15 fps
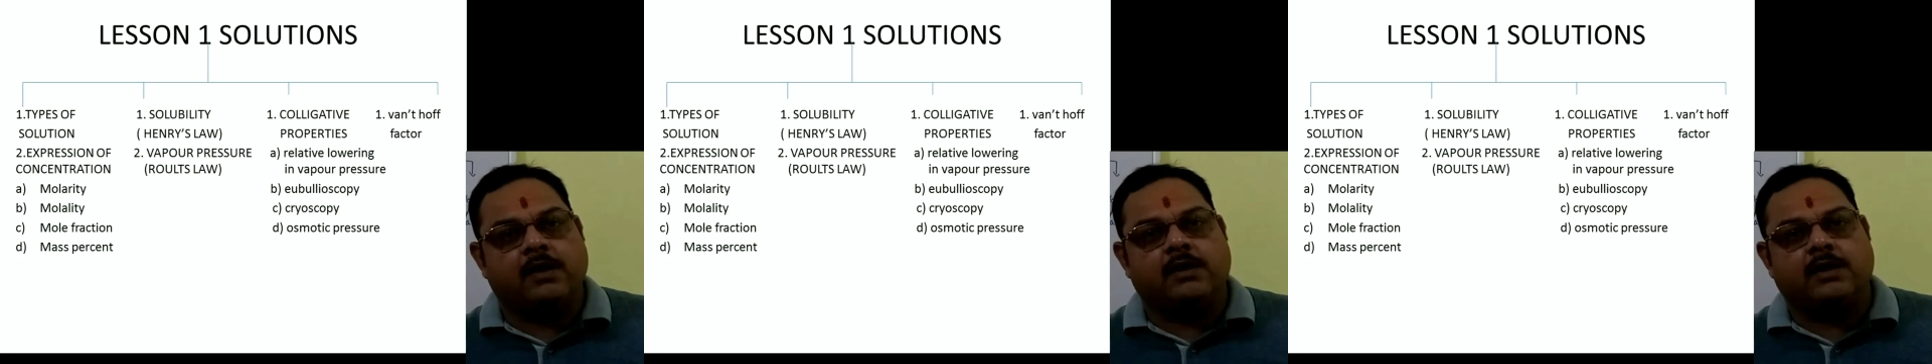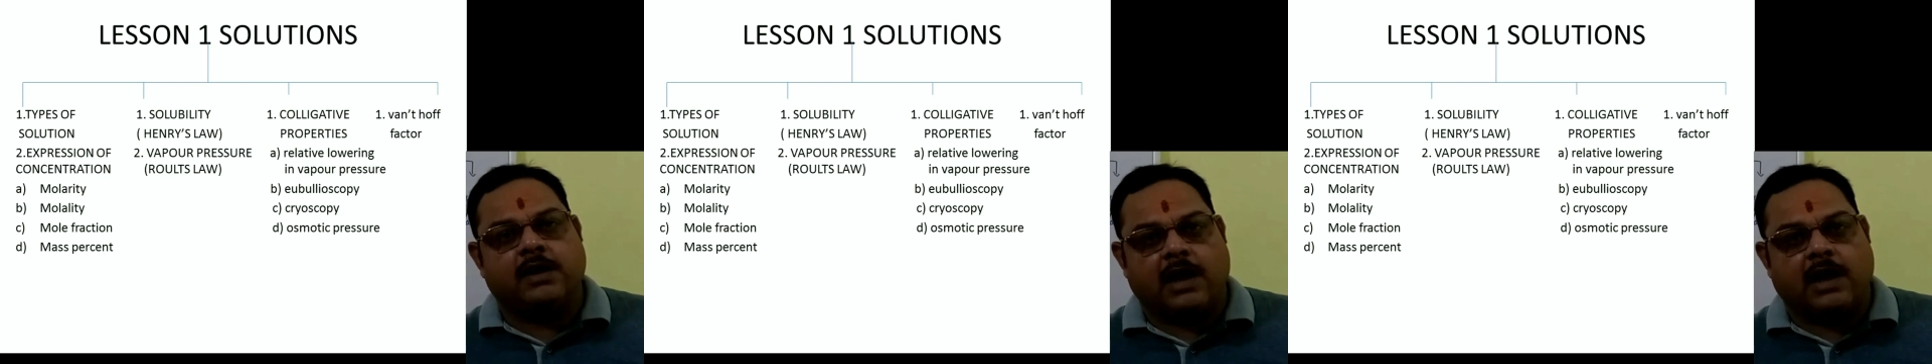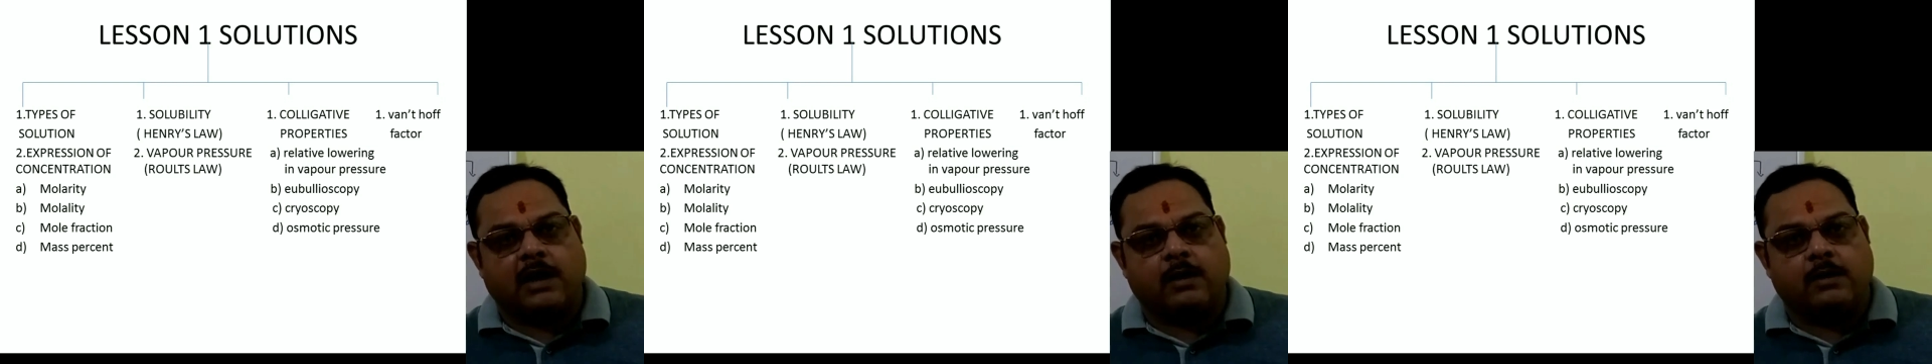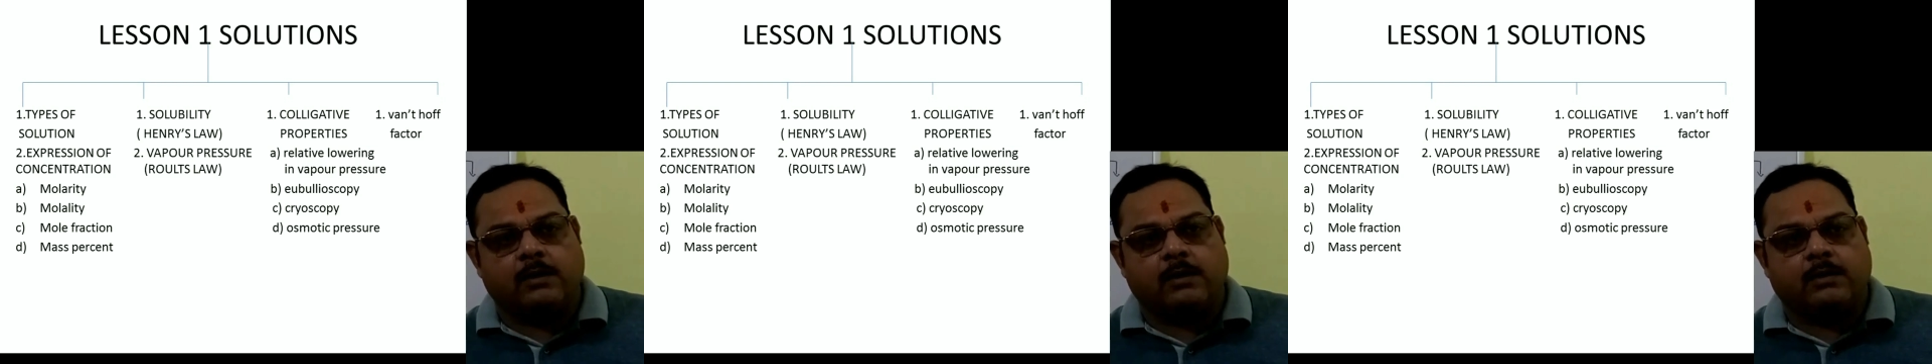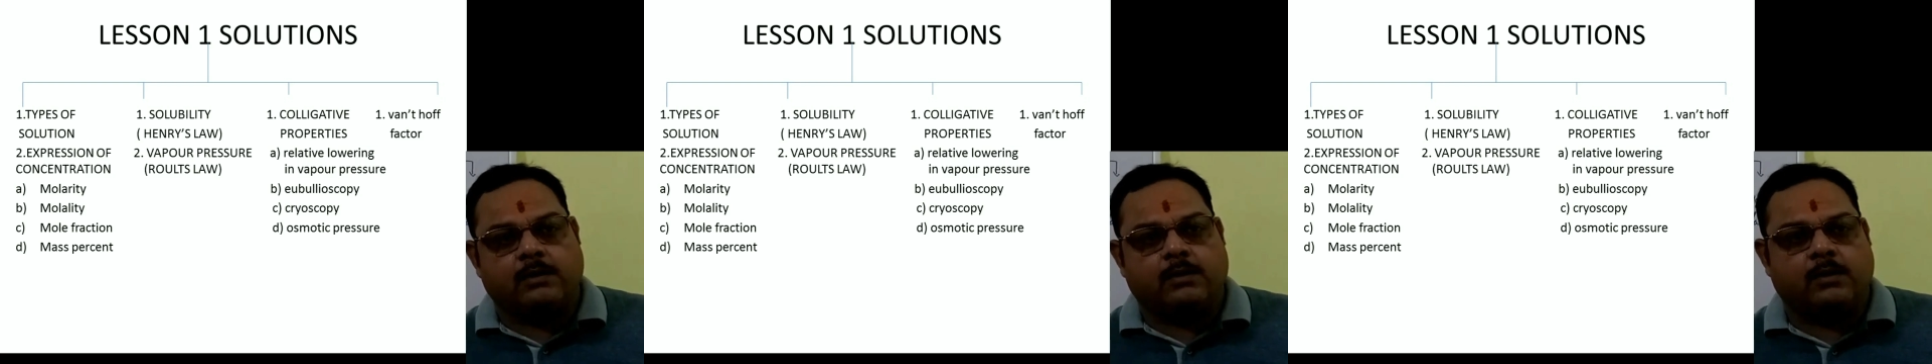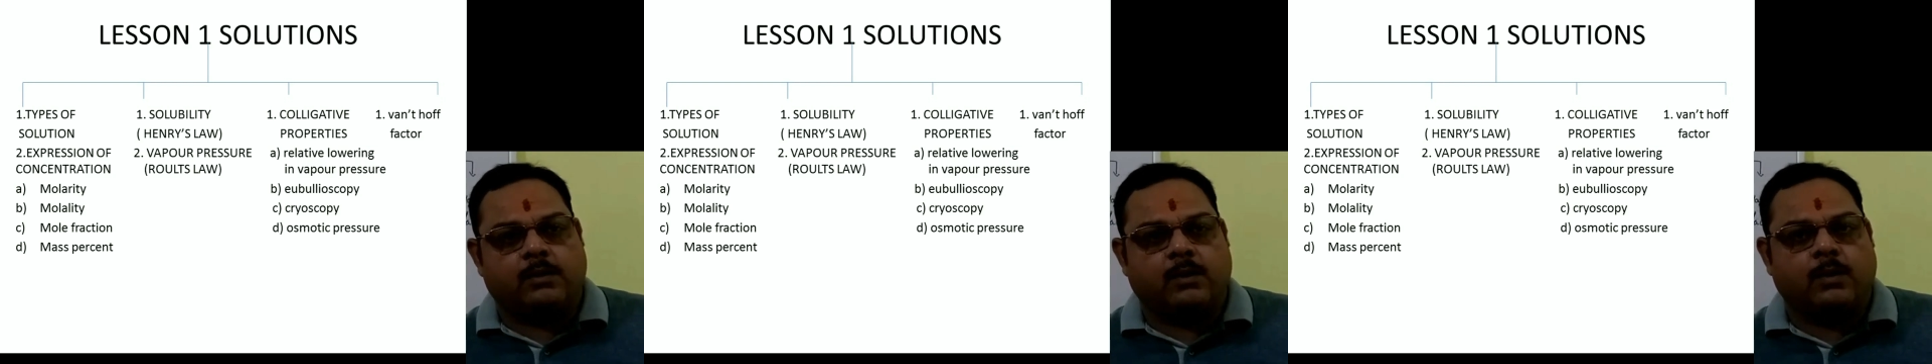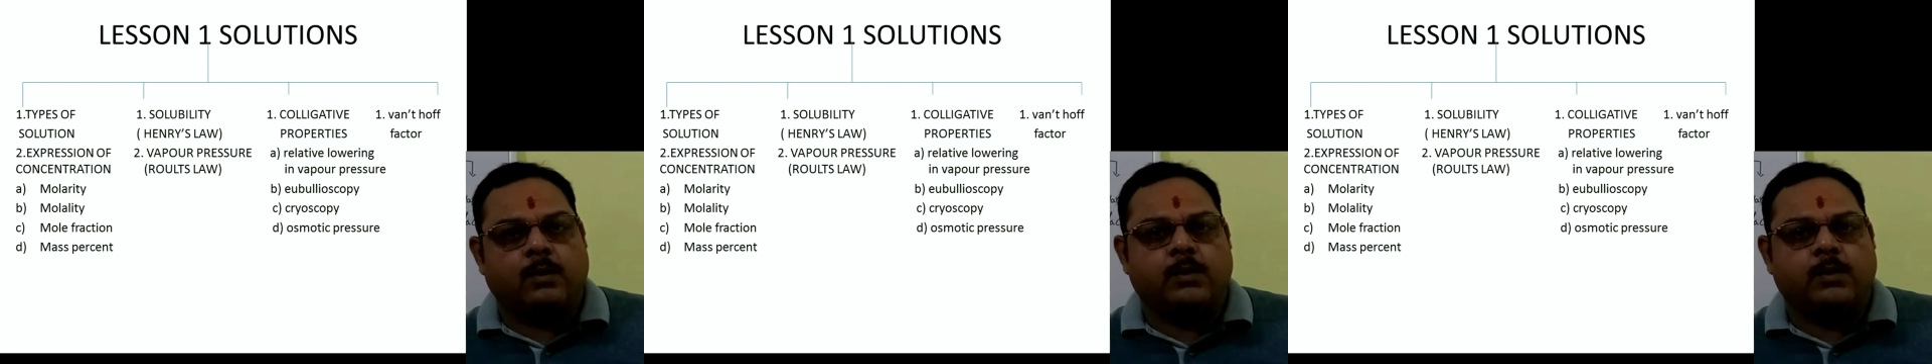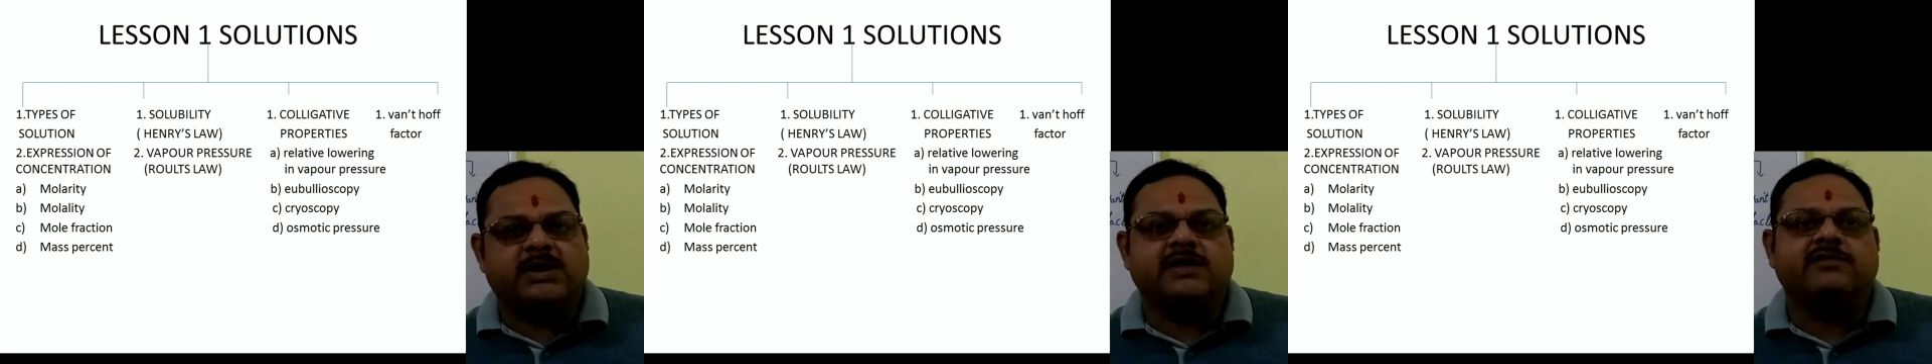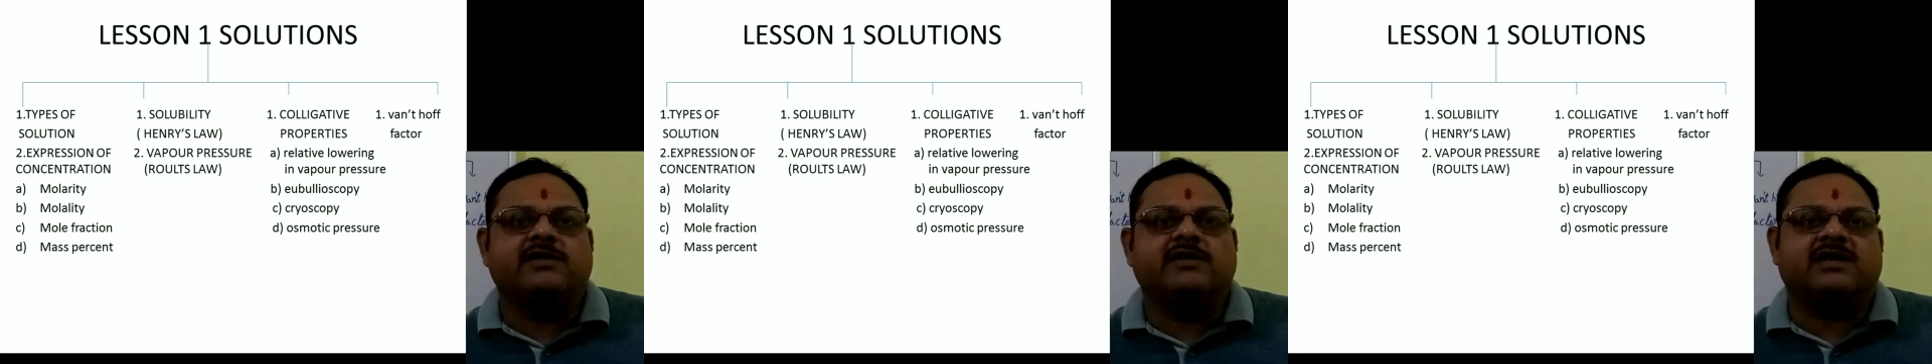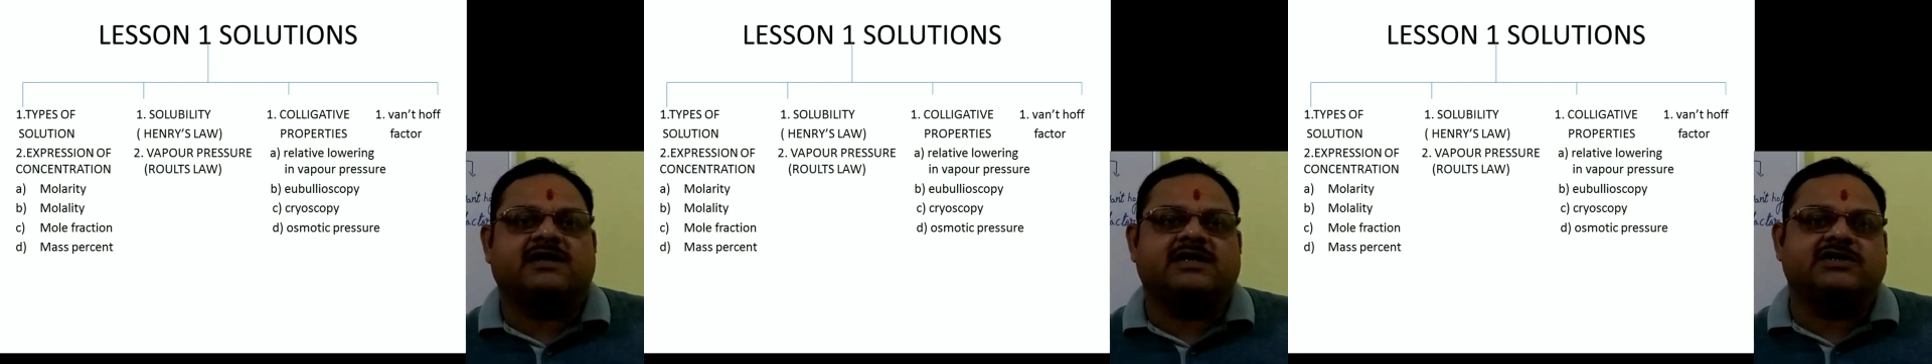Now, within the